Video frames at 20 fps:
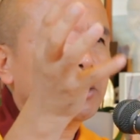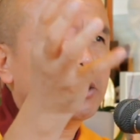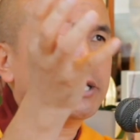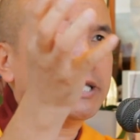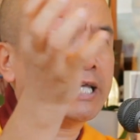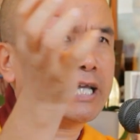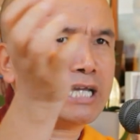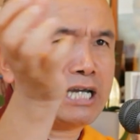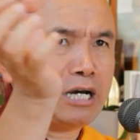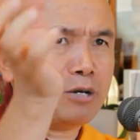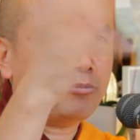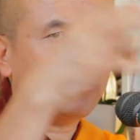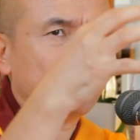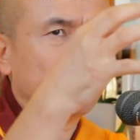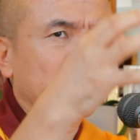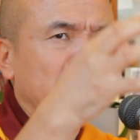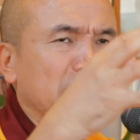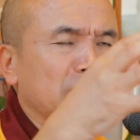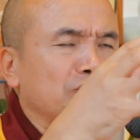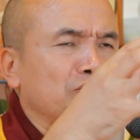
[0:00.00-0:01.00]
they come
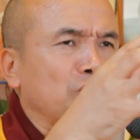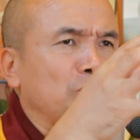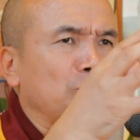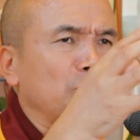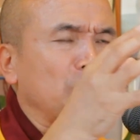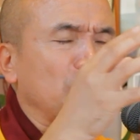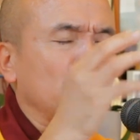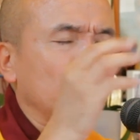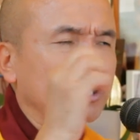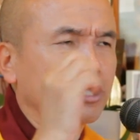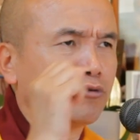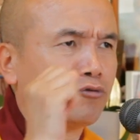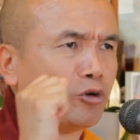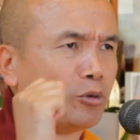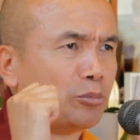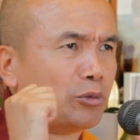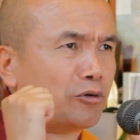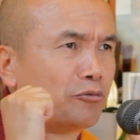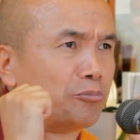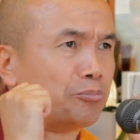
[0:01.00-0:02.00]
in the form
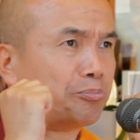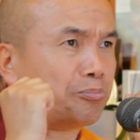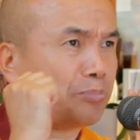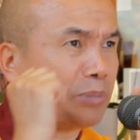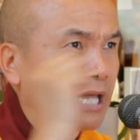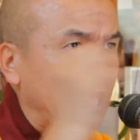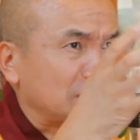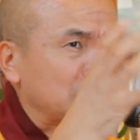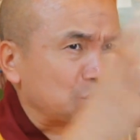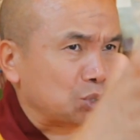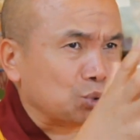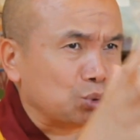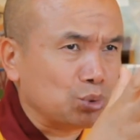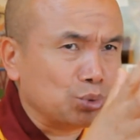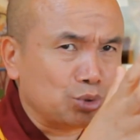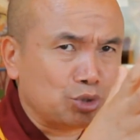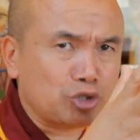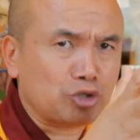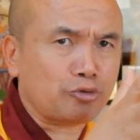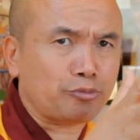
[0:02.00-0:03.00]
of black
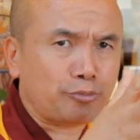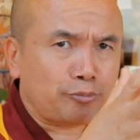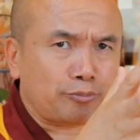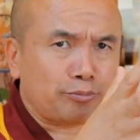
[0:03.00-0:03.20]
suit,